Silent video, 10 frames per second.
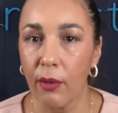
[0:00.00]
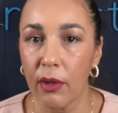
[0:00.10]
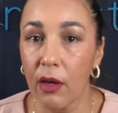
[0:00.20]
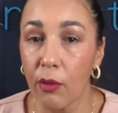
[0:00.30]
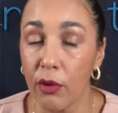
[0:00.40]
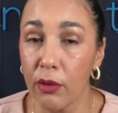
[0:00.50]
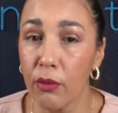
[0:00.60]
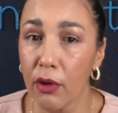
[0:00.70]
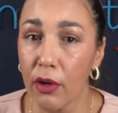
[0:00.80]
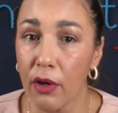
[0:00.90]
We, we
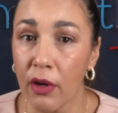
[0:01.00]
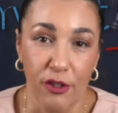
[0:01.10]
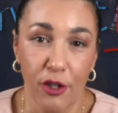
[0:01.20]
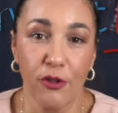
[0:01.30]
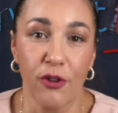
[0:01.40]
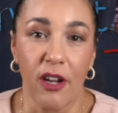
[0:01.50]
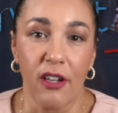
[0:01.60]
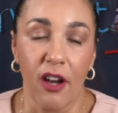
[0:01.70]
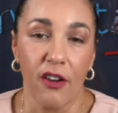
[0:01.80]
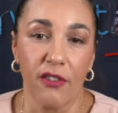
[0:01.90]
were children
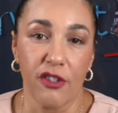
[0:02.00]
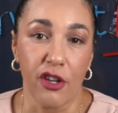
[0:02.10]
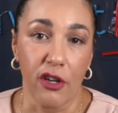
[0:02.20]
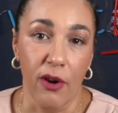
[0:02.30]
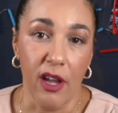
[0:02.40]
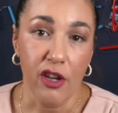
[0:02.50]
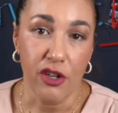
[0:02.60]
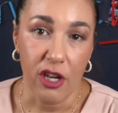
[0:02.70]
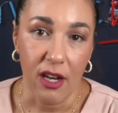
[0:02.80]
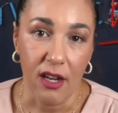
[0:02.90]
of a
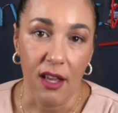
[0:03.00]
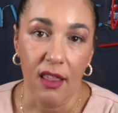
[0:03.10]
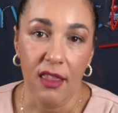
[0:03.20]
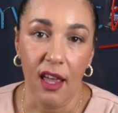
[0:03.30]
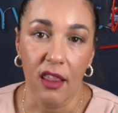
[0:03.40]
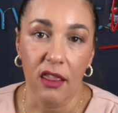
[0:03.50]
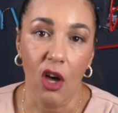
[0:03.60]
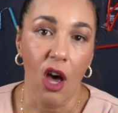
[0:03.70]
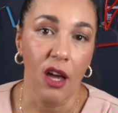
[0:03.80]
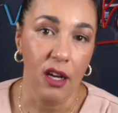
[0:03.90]
generation that
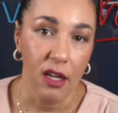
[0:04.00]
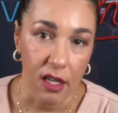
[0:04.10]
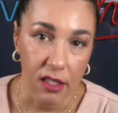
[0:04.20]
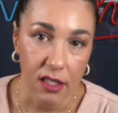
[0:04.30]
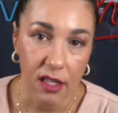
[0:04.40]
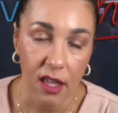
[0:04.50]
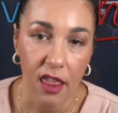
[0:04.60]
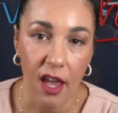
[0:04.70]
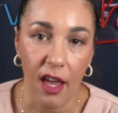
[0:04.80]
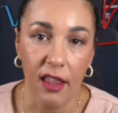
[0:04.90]
taught us
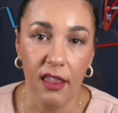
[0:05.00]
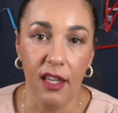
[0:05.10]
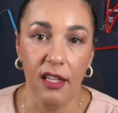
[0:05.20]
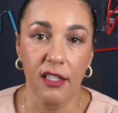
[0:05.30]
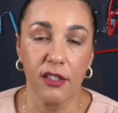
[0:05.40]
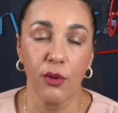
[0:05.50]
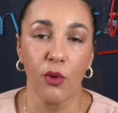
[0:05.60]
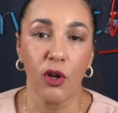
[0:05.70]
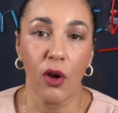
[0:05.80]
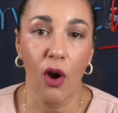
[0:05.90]
that they need to
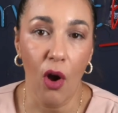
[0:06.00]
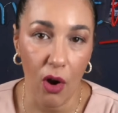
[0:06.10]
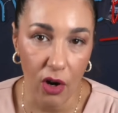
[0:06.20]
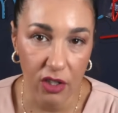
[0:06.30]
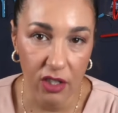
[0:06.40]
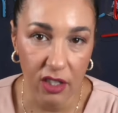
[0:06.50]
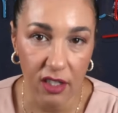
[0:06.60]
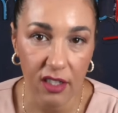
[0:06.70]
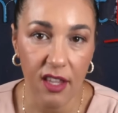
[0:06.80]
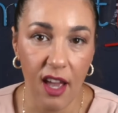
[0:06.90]
work hard,
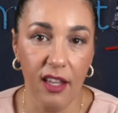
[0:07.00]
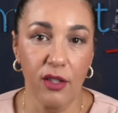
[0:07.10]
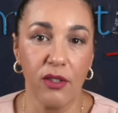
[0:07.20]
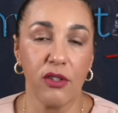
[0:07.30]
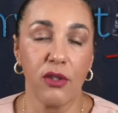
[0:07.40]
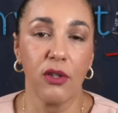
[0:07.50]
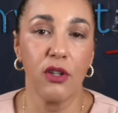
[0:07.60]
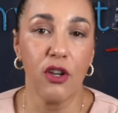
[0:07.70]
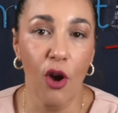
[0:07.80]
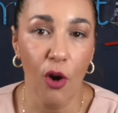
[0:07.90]
that you need to
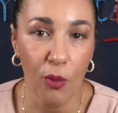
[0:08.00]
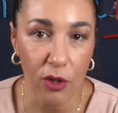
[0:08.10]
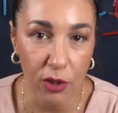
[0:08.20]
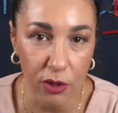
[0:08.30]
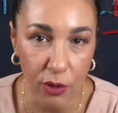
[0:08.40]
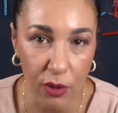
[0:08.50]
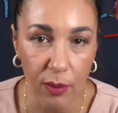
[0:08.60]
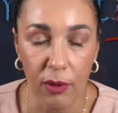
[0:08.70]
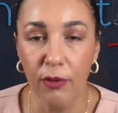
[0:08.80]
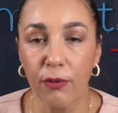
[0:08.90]
know what you're
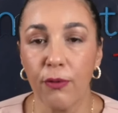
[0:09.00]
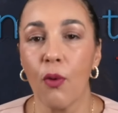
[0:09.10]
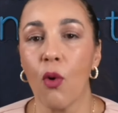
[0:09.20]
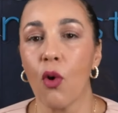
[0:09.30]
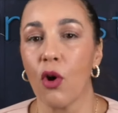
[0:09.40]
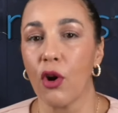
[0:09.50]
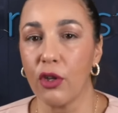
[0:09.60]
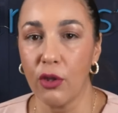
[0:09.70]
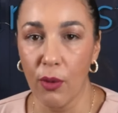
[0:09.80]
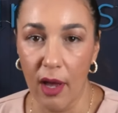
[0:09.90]
doing before
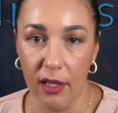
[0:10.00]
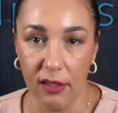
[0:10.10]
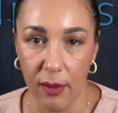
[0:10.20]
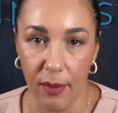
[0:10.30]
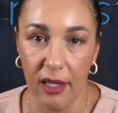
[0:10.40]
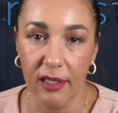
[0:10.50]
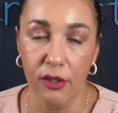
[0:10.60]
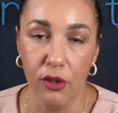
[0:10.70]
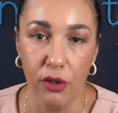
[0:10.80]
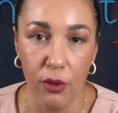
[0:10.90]
you ask somebody
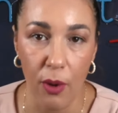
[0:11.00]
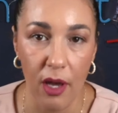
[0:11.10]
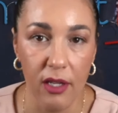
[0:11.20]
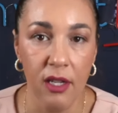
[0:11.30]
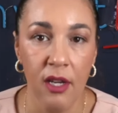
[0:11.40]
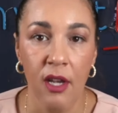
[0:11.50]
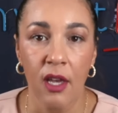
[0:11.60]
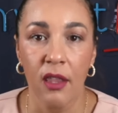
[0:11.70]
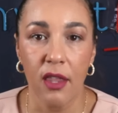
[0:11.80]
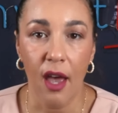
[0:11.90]
to do it,
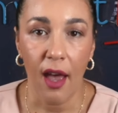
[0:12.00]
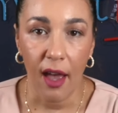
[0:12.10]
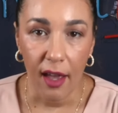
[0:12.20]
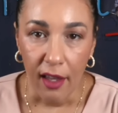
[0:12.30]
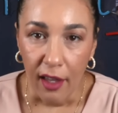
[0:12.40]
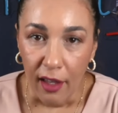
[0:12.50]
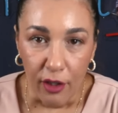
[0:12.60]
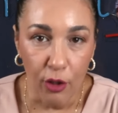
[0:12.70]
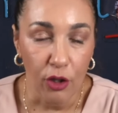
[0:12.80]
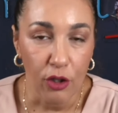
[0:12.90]
that
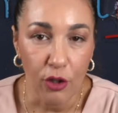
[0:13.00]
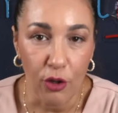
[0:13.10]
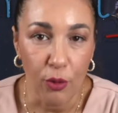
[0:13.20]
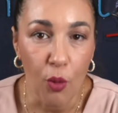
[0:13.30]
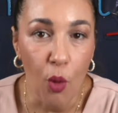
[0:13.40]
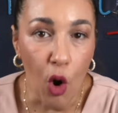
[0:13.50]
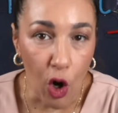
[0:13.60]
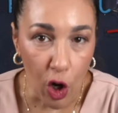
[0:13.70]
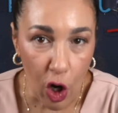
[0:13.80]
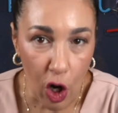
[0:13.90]
your, your
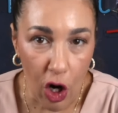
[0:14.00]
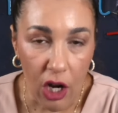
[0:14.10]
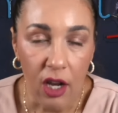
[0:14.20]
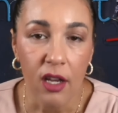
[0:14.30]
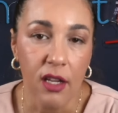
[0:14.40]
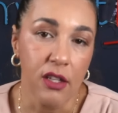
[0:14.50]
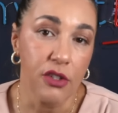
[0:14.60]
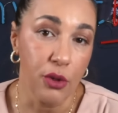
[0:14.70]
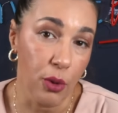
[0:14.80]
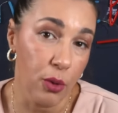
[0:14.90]
work
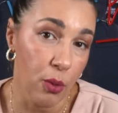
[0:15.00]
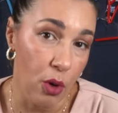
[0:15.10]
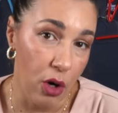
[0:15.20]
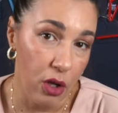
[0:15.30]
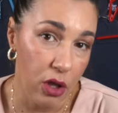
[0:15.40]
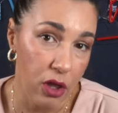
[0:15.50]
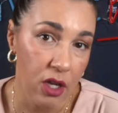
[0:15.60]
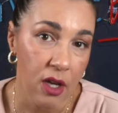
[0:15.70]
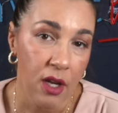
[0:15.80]
is your worth.